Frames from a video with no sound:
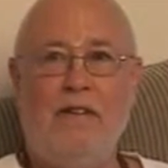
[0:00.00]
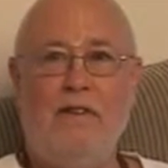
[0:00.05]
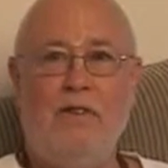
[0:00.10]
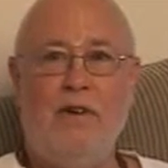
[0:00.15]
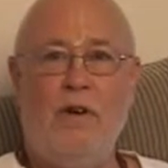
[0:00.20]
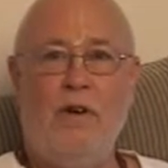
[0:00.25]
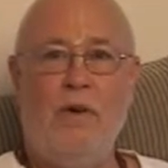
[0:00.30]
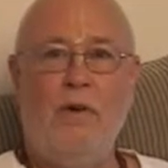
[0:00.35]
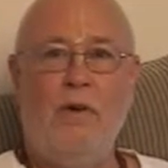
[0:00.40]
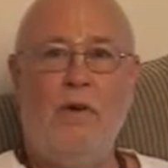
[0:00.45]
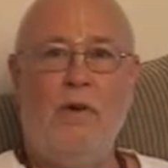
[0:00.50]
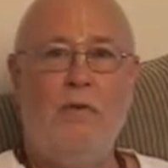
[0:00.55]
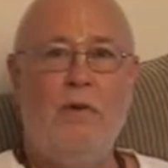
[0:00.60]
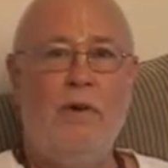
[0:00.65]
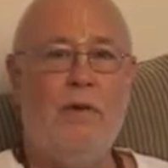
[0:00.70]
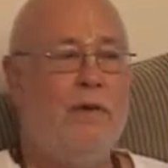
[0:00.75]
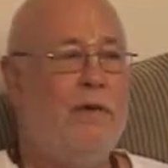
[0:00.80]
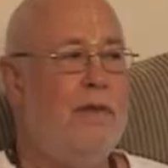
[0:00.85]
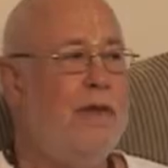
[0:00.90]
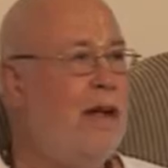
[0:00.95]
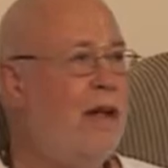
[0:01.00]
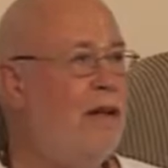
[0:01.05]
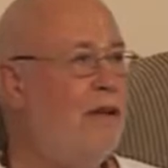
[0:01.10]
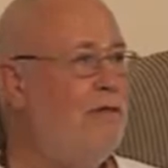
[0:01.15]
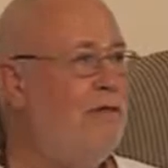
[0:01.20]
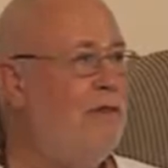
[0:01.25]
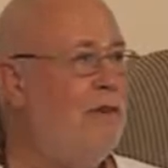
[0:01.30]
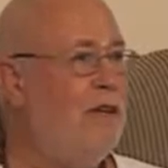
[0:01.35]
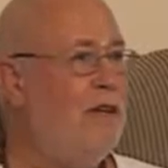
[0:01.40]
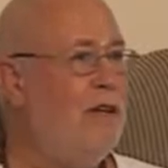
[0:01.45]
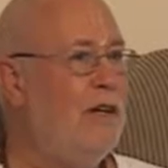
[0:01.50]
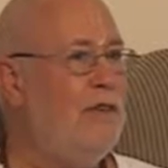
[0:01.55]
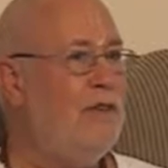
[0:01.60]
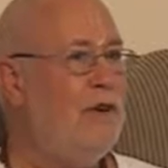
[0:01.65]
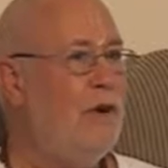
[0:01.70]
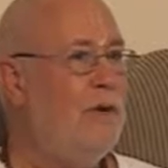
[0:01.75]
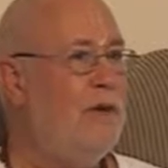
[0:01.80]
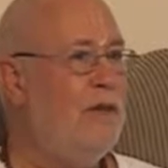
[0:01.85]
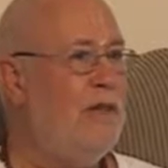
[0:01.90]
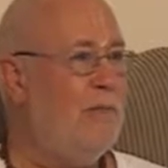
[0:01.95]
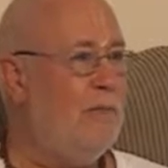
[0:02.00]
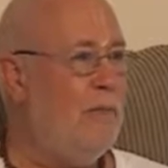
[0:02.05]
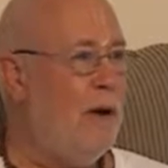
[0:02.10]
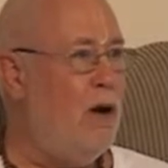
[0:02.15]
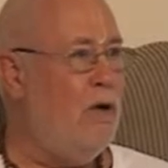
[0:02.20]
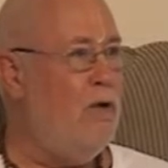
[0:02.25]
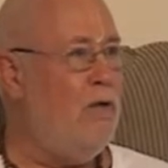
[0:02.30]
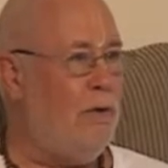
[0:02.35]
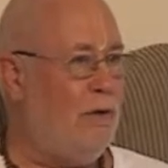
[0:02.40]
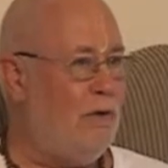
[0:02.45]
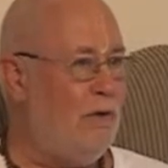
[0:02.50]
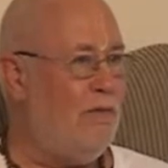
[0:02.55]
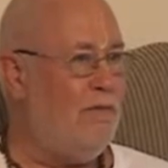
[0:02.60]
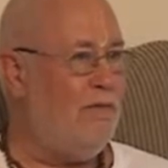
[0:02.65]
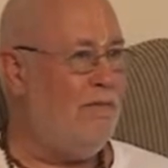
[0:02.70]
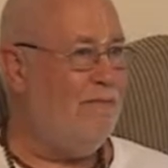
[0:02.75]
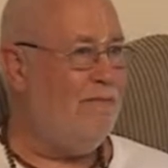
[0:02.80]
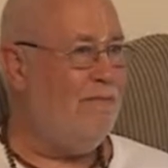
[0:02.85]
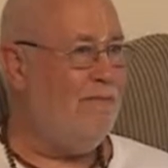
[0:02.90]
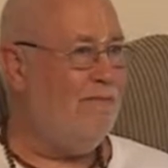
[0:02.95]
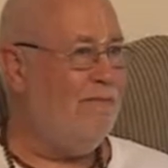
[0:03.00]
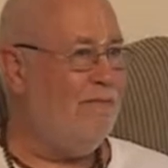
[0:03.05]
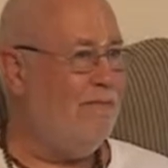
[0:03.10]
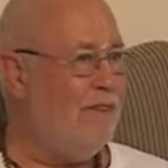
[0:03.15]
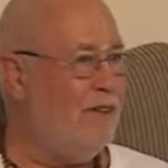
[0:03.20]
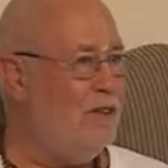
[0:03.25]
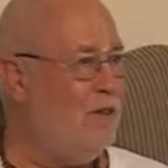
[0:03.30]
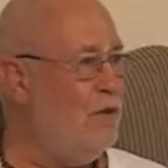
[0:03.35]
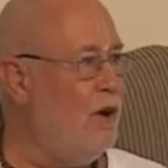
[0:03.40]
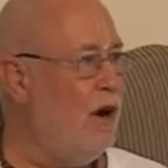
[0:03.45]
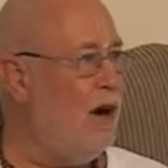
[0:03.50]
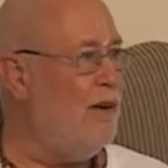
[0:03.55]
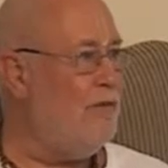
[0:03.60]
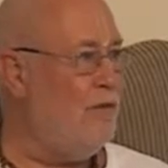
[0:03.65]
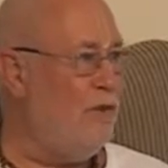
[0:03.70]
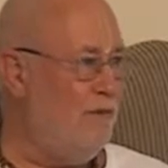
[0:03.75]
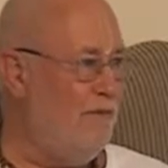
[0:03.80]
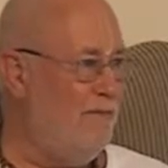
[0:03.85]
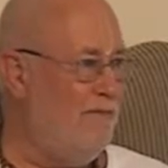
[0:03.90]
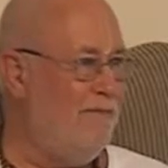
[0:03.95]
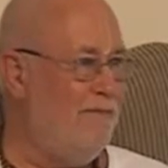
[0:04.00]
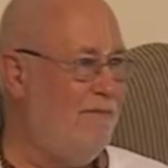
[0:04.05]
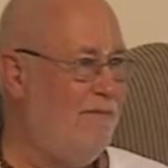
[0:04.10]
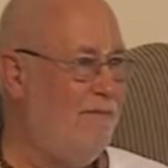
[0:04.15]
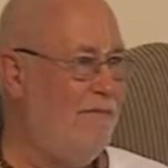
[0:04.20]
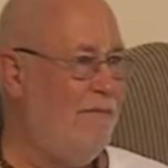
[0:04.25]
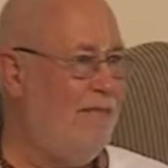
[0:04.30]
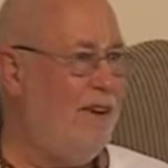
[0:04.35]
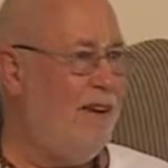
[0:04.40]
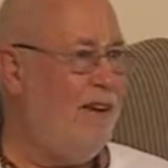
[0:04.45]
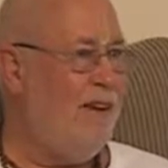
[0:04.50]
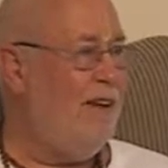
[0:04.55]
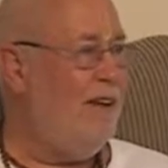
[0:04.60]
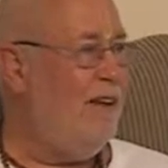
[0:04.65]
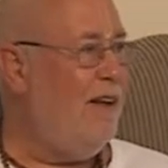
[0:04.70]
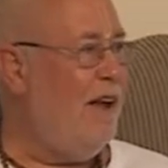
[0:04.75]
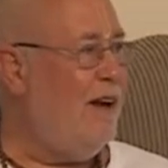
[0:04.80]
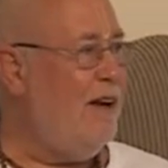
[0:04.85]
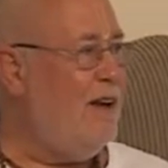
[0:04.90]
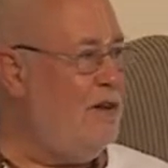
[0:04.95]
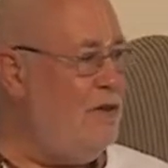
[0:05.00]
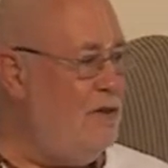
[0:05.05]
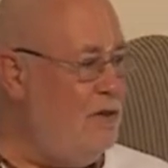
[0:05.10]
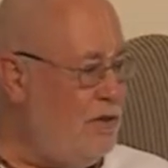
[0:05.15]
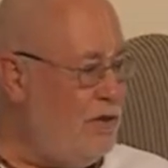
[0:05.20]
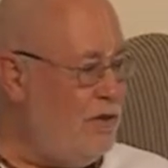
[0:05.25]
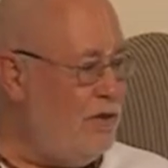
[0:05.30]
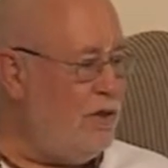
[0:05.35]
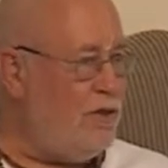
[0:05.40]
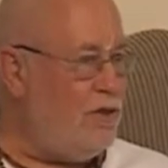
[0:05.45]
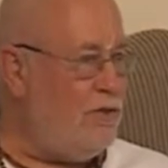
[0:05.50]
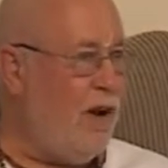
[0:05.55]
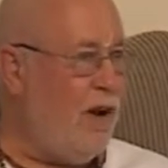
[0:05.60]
So with the elephant, there's always a mahout, a driver, and he uses a